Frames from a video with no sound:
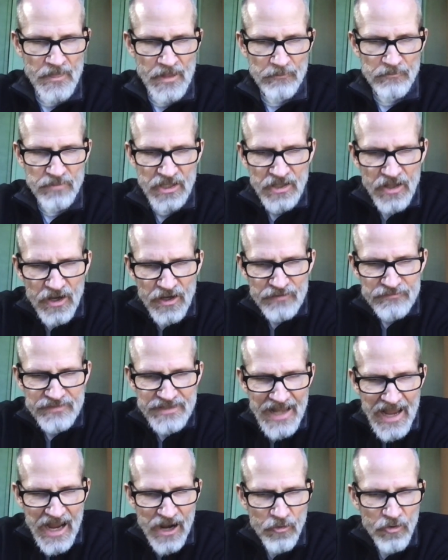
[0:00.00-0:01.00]
Beloved,
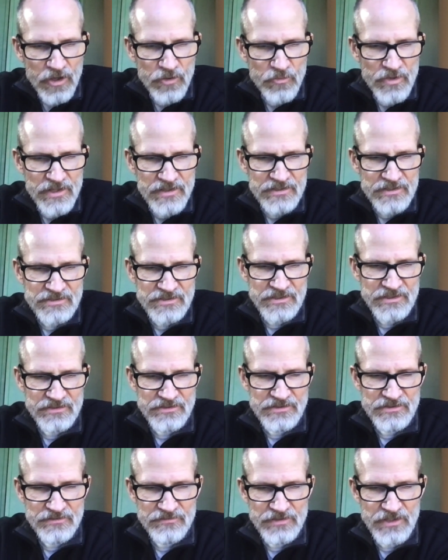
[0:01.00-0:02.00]
now are we the
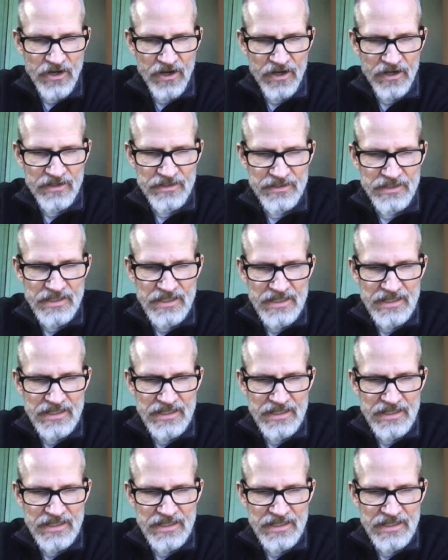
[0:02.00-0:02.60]
sons of God,